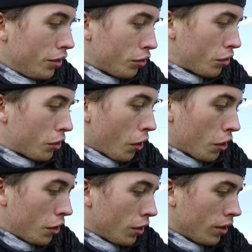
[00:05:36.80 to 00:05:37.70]
He's
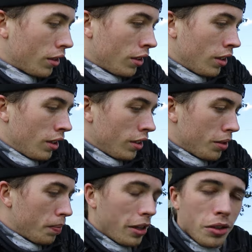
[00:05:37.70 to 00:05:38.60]
so cute.
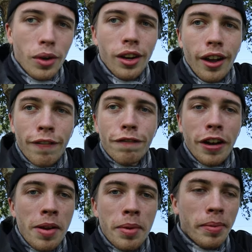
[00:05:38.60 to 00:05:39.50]
Just makes you want to like
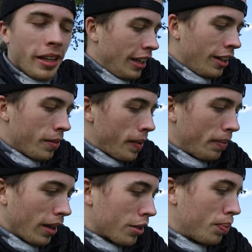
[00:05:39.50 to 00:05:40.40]
frame him and eat him
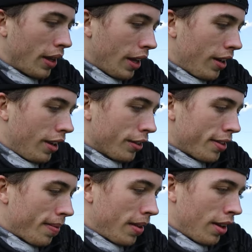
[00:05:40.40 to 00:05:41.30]
up like spaghetti or
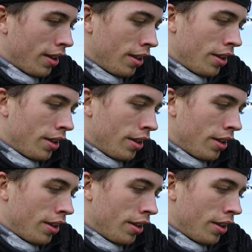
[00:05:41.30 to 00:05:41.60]
something.